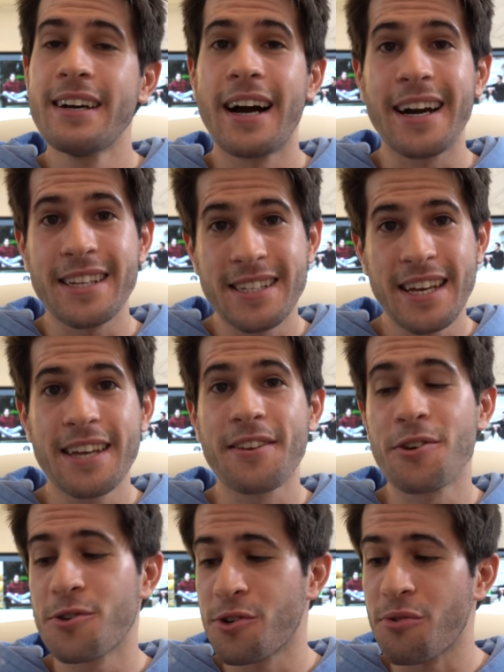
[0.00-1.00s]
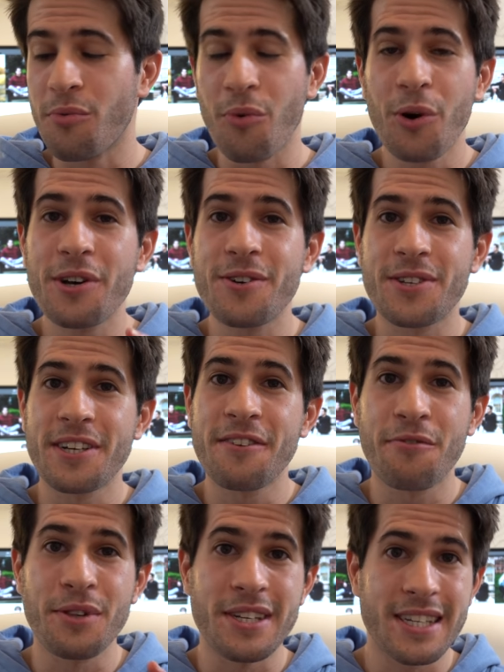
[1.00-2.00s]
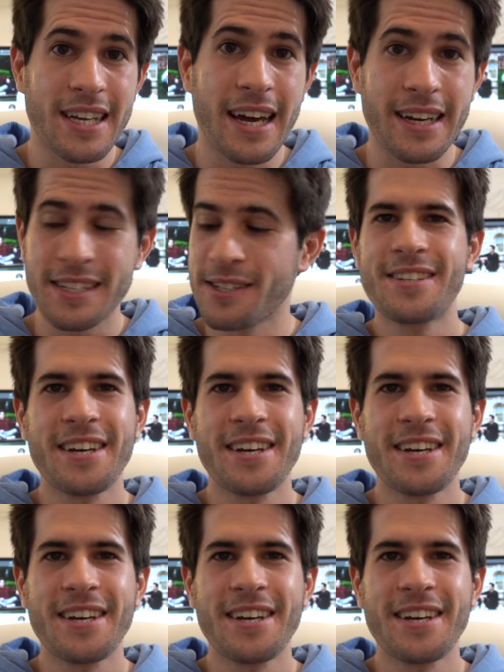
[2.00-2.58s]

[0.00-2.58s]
I say that you should reward yourself with snacks.